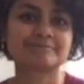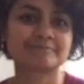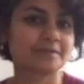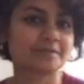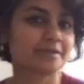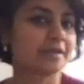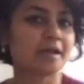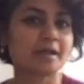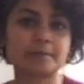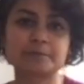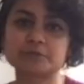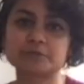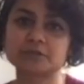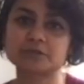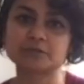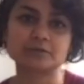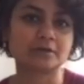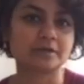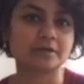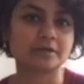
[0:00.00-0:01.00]
Yeah,
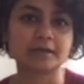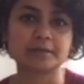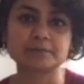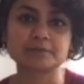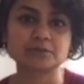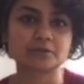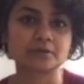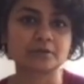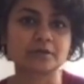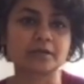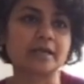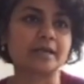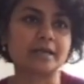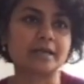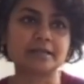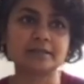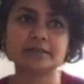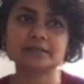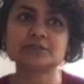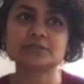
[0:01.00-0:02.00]
absolutely. Absolutely. And
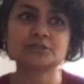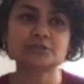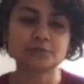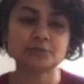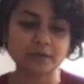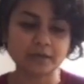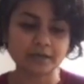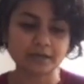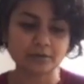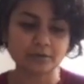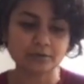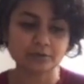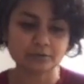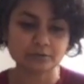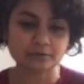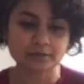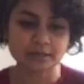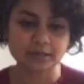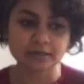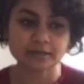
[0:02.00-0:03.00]
I think, just to add on
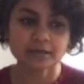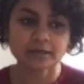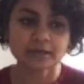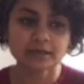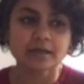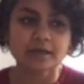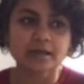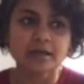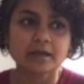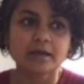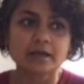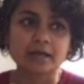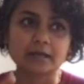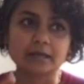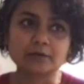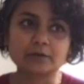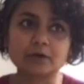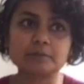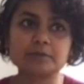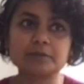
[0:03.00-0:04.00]
to that
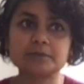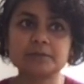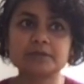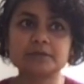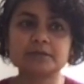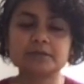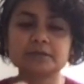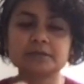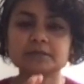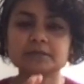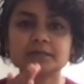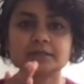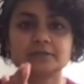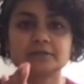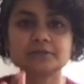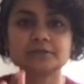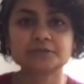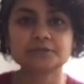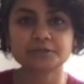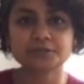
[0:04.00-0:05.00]
and complement it, that
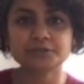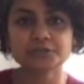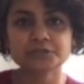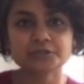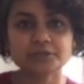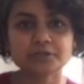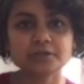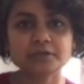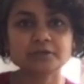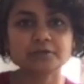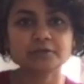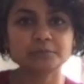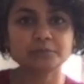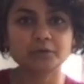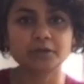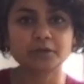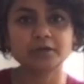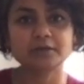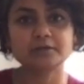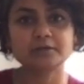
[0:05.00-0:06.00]
the traditional
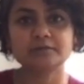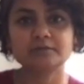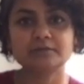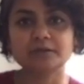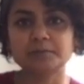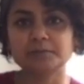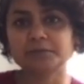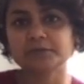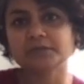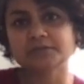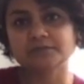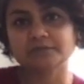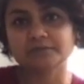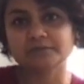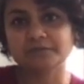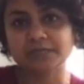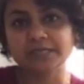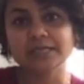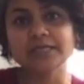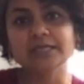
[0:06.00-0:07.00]
product development is a
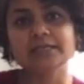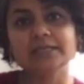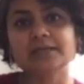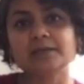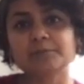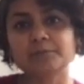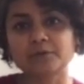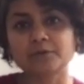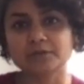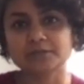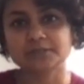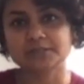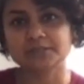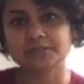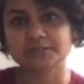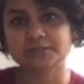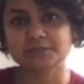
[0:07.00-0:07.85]
very linear process.